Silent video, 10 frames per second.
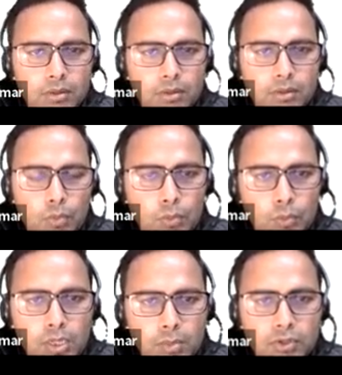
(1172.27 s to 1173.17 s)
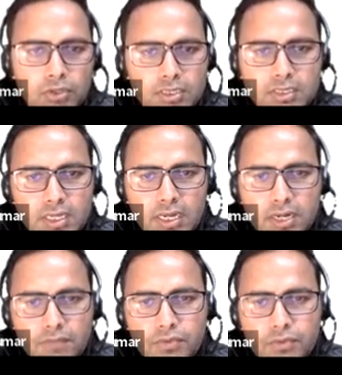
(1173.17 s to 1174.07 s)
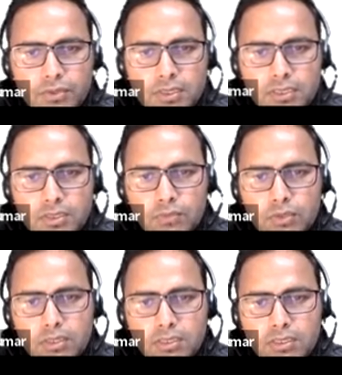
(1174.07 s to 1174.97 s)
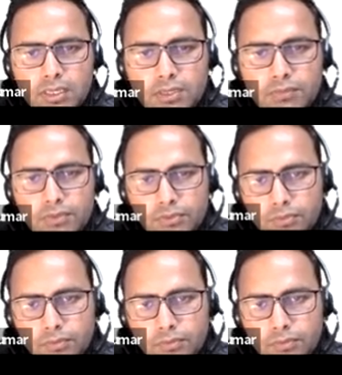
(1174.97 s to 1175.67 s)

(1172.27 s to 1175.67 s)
what about the side view? This is what? Side view.